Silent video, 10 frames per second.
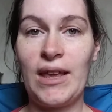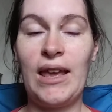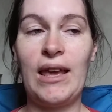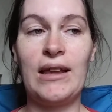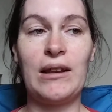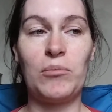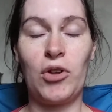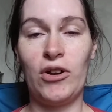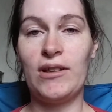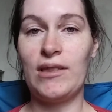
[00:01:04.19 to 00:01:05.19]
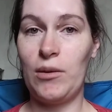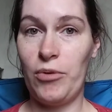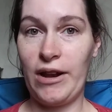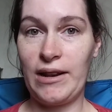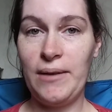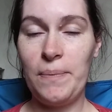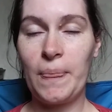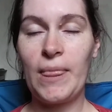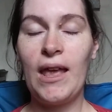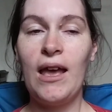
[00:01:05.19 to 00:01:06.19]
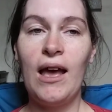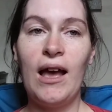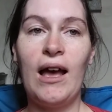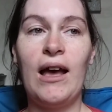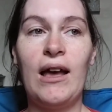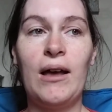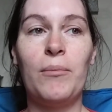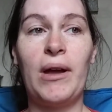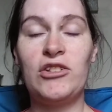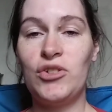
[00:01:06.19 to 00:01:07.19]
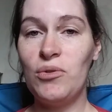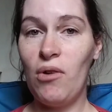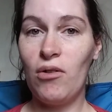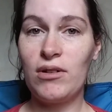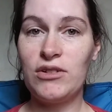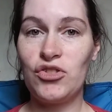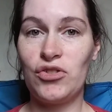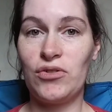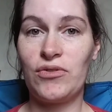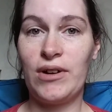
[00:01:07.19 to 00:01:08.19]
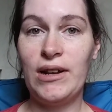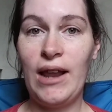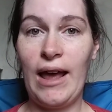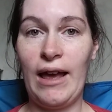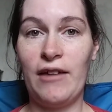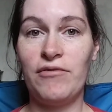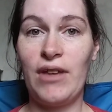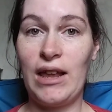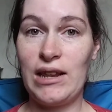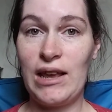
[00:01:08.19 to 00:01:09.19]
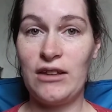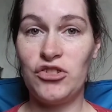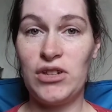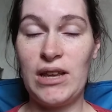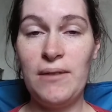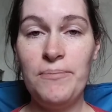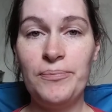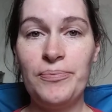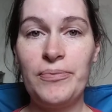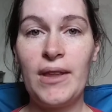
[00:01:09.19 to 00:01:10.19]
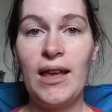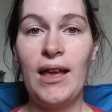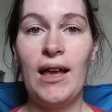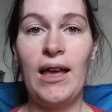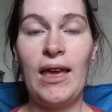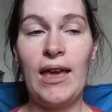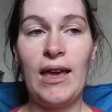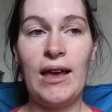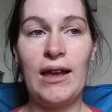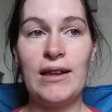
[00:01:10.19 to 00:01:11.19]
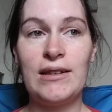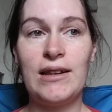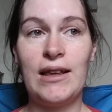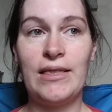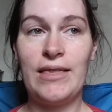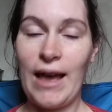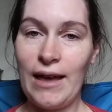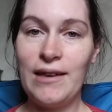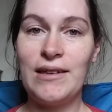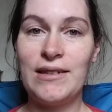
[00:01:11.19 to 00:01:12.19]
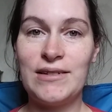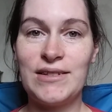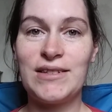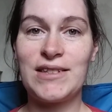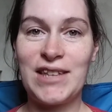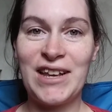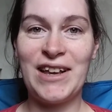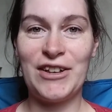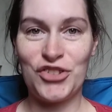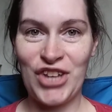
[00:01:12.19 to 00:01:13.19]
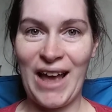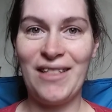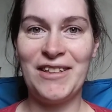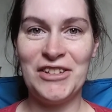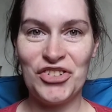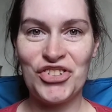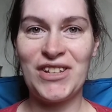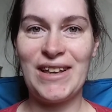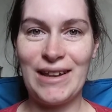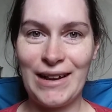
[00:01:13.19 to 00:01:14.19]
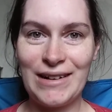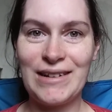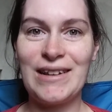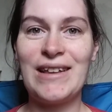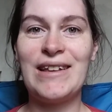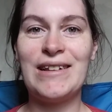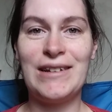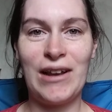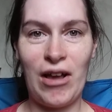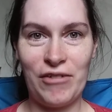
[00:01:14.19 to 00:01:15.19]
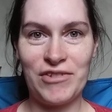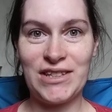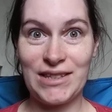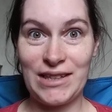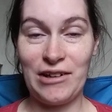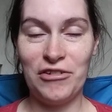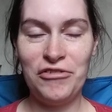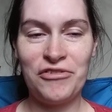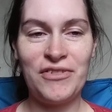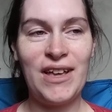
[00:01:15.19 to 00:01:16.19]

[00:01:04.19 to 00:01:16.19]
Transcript: and I'm currently pregnant. My 2 oldest children have ADHD, and that is a challenge in of itself.